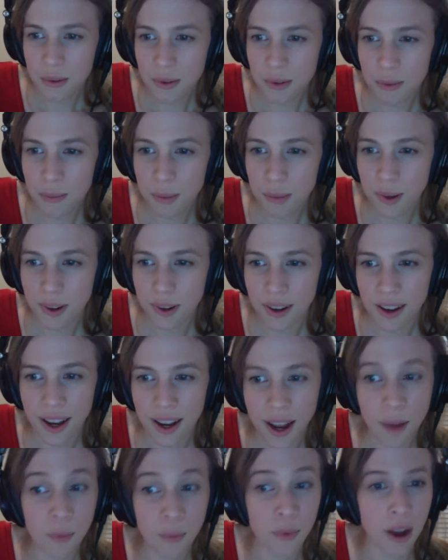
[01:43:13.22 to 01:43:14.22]
but I,
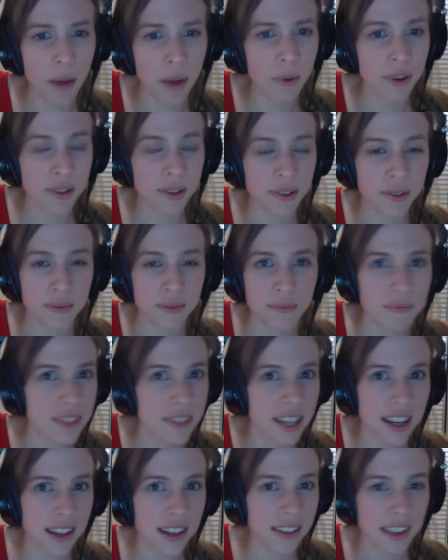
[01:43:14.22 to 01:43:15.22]
I, I would also
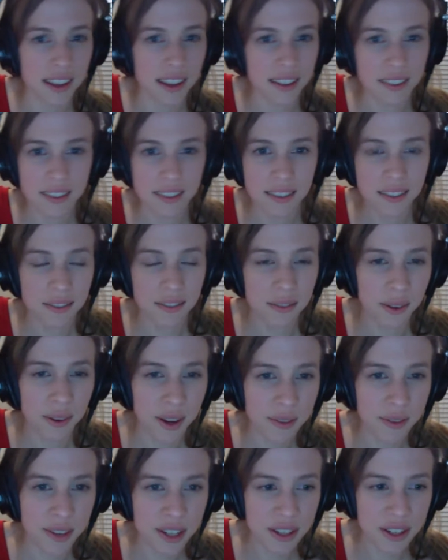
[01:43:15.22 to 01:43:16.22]
say that
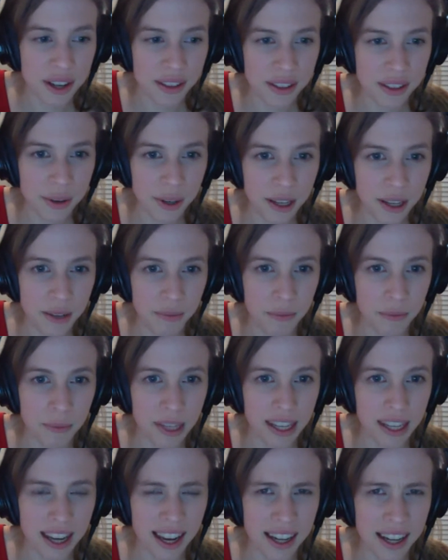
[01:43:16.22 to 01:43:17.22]
fan fiction out there can be
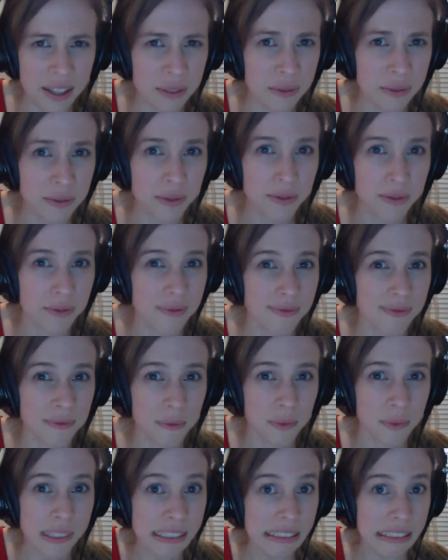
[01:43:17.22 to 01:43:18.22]
kind of
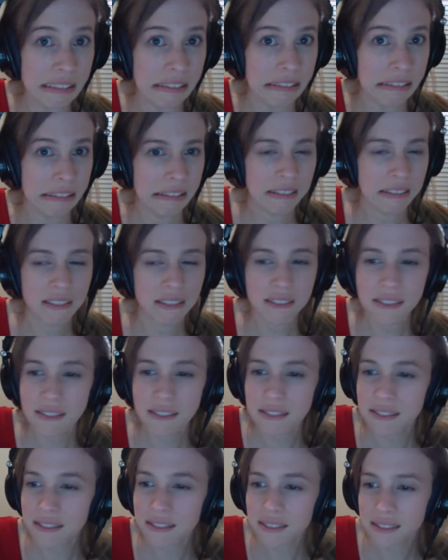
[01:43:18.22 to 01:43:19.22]
uh,
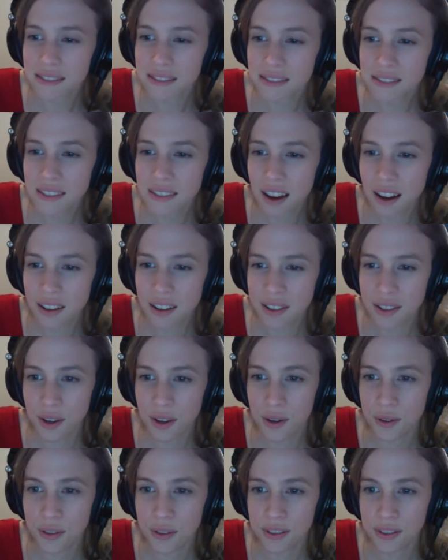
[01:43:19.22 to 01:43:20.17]
also.